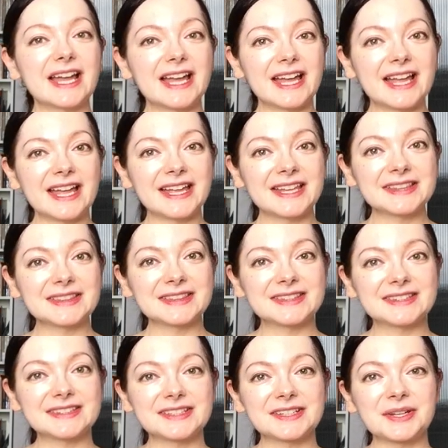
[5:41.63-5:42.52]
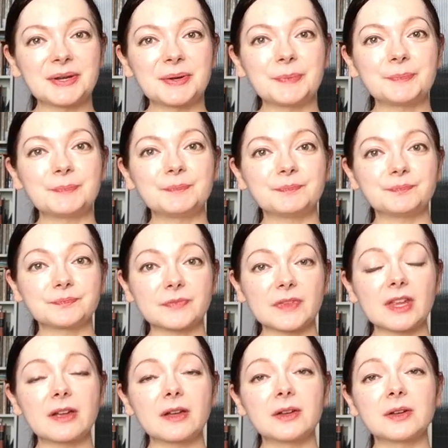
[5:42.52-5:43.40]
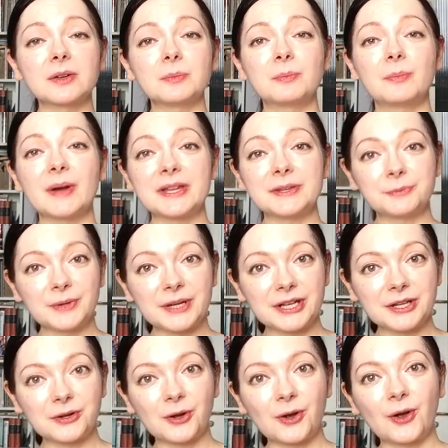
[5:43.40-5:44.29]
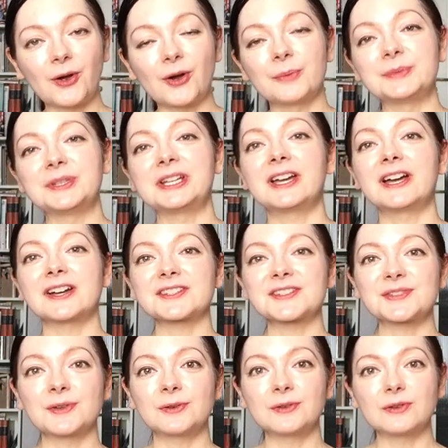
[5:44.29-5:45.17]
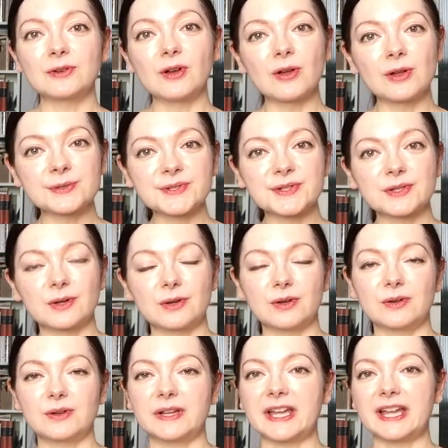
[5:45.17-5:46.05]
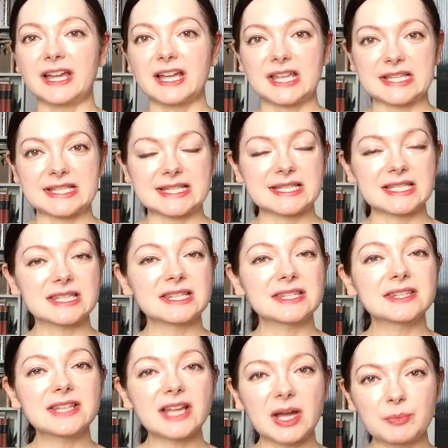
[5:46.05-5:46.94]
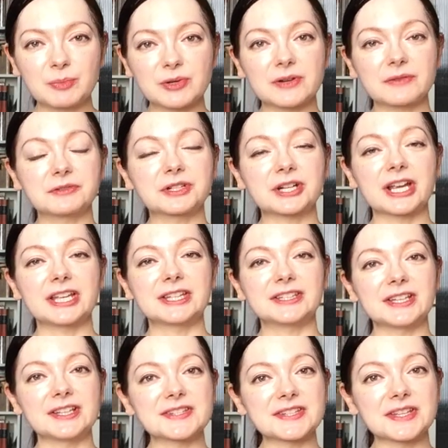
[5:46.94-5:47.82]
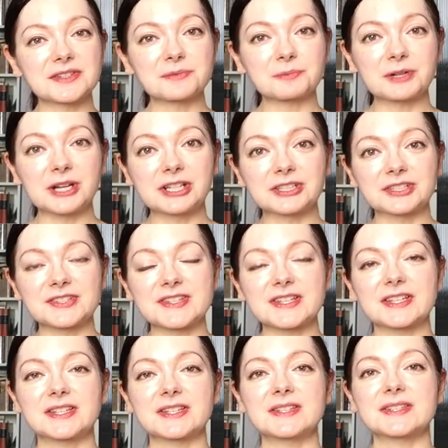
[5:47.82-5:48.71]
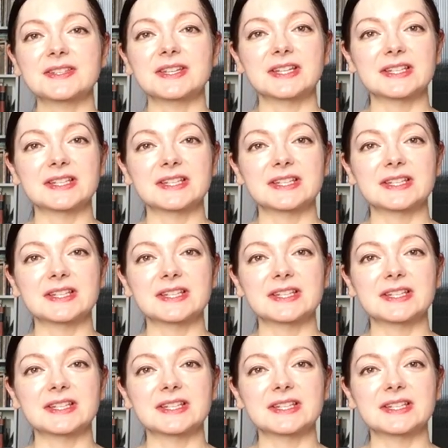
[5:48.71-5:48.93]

And by the way, Comme des Garçons also has a number of great incense fragrances.